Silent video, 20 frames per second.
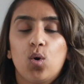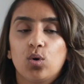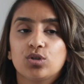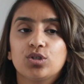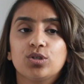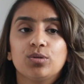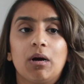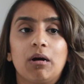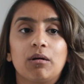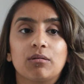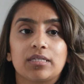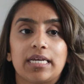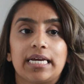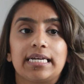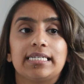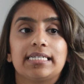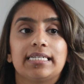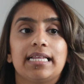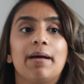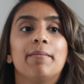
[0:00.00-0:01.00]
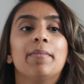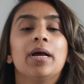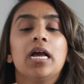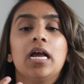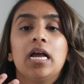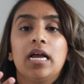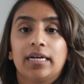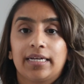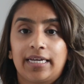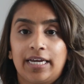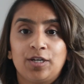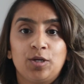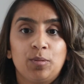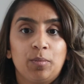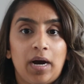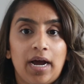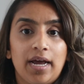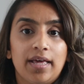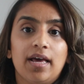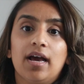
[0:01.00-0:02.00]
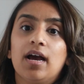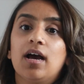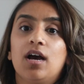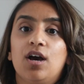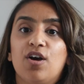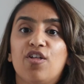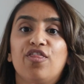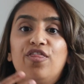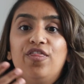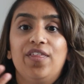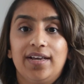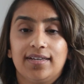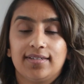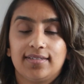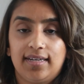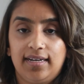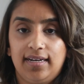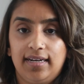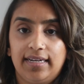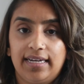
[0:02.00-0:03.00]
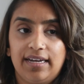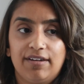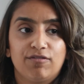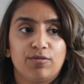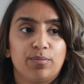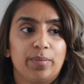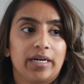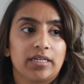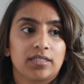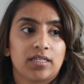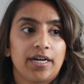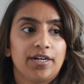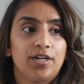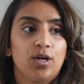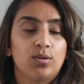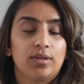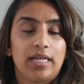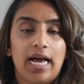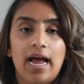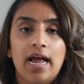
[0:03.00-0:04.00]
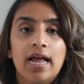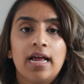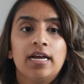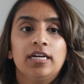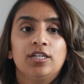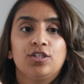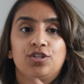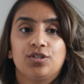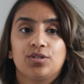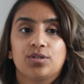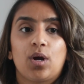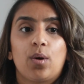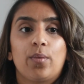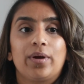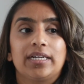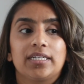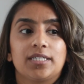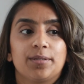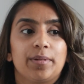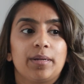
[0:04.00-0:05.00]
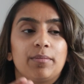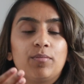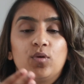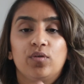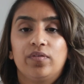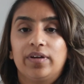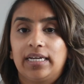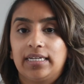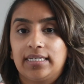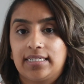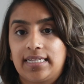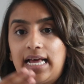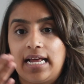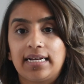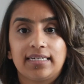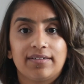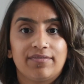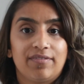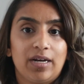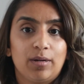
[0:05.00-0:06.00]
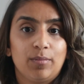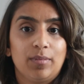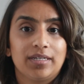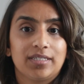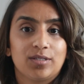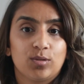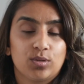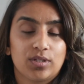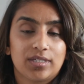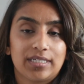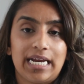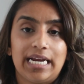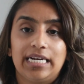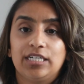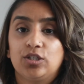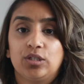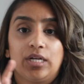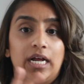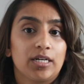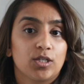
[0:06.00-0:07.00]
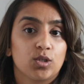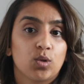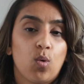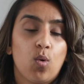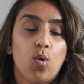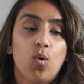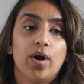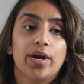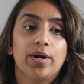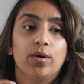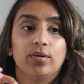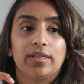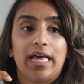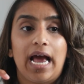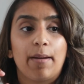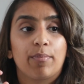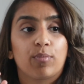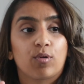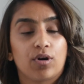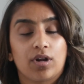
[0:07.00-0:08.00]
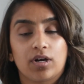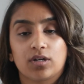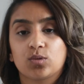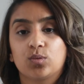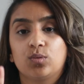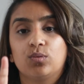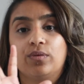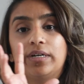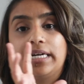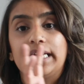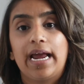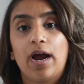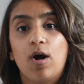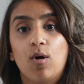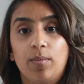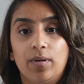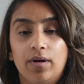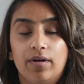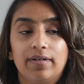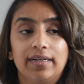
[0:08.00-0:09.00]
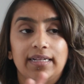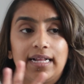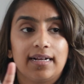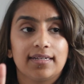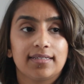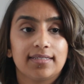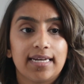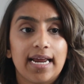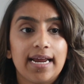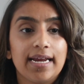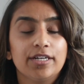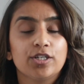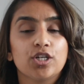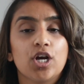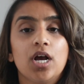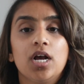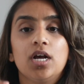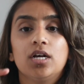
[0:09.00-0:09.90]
Or 2, I'll say to them, can you buy her this in a gift? Because I know that she's going to be moving into that developmental stage, and that toy or that product will really help her in that stage.